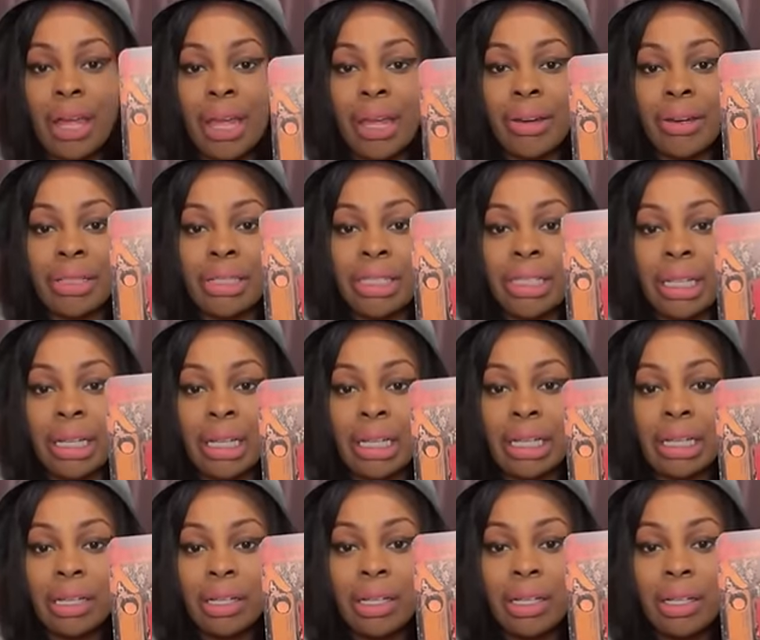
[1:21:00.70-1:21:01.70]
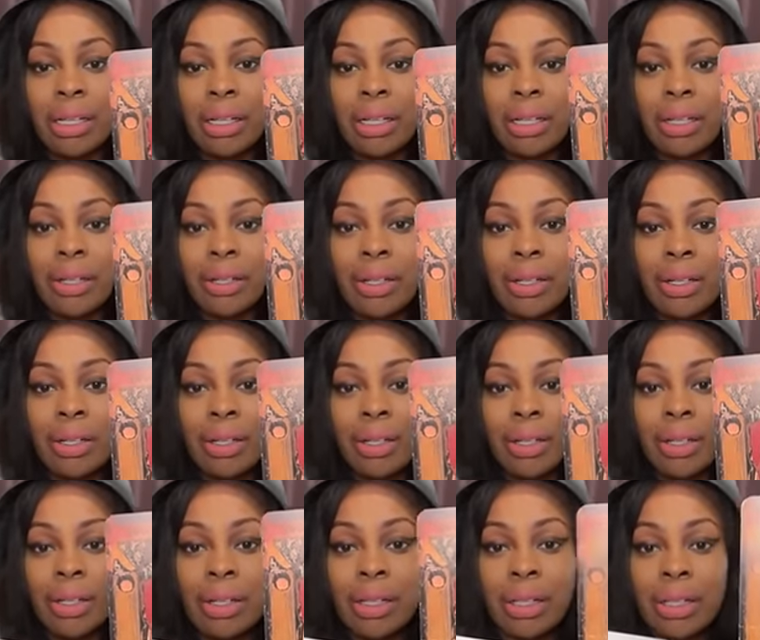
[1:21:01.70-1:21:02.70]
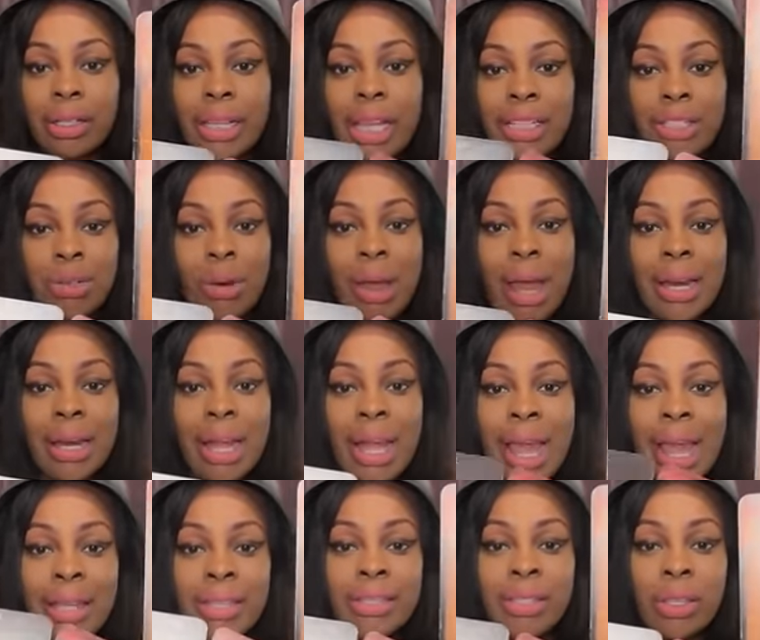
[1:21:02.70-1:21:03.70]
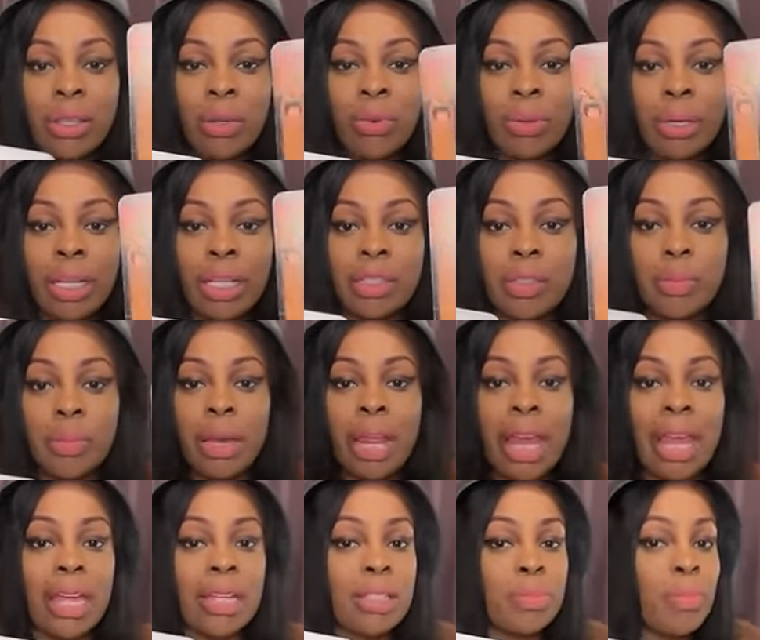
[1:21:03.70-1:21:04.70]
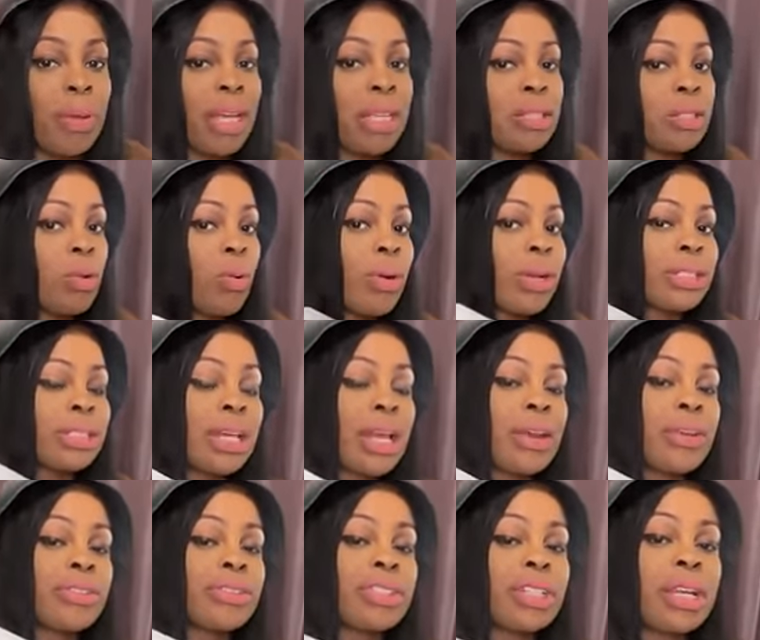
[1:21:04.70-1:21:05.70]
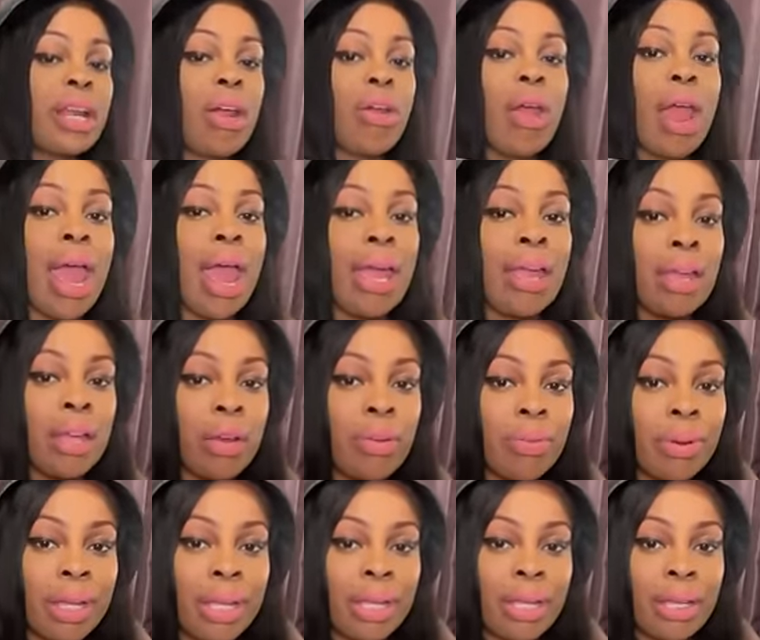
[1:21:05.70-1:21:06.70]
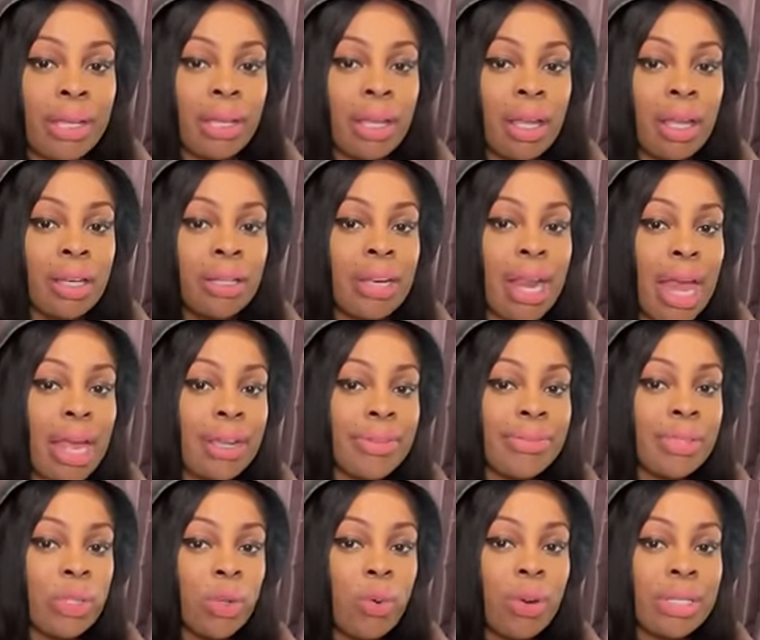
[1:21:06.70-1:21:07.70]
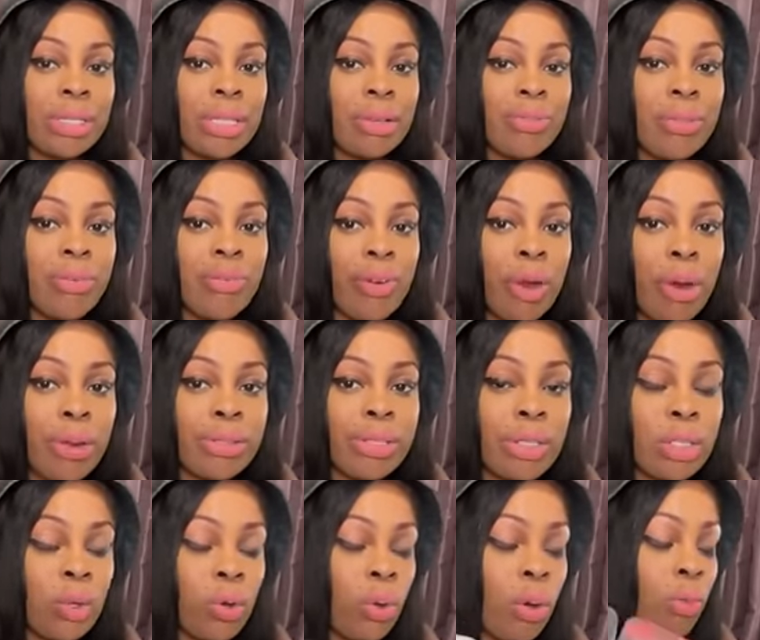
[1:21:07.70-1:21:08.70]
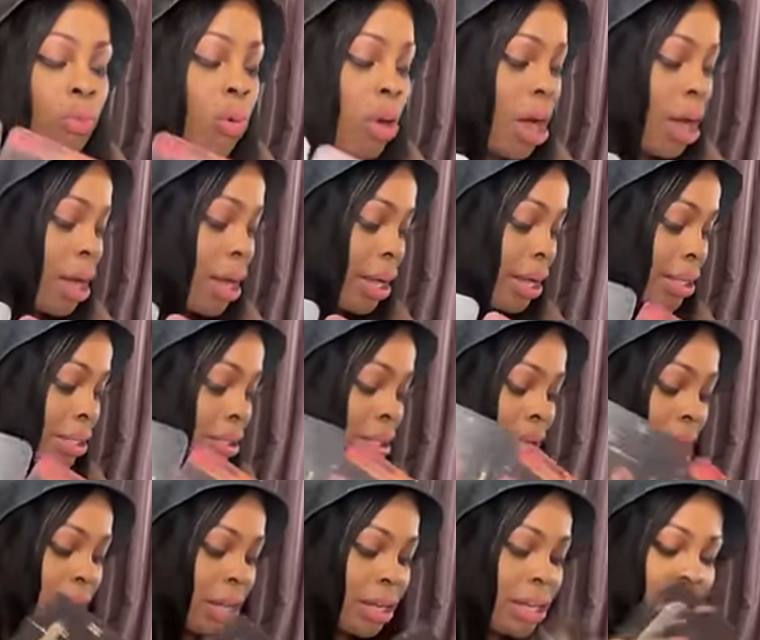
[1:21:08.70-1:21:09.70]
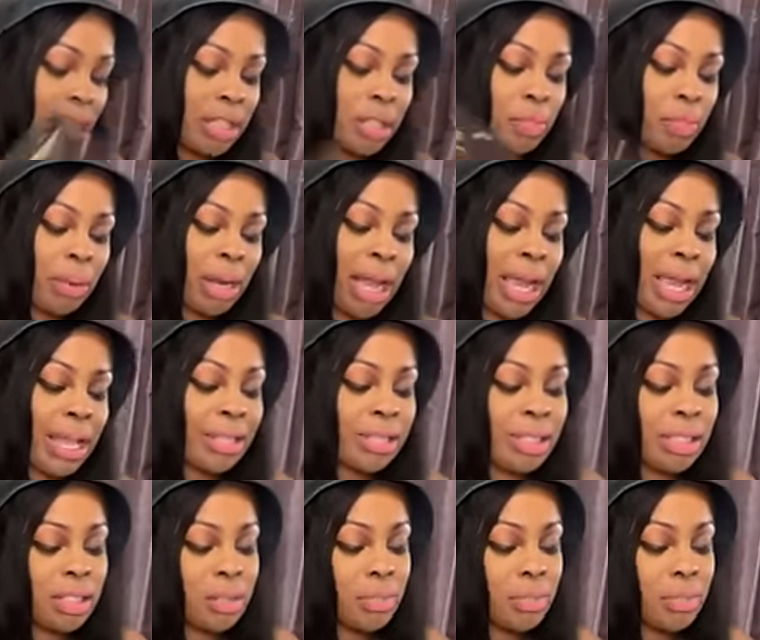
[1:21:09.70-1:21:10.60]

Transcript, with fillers: energy. They trying to execute these plans. Big Taurus energy. They're angry. Knight of Swords in reverse. Two of Wands. These plans is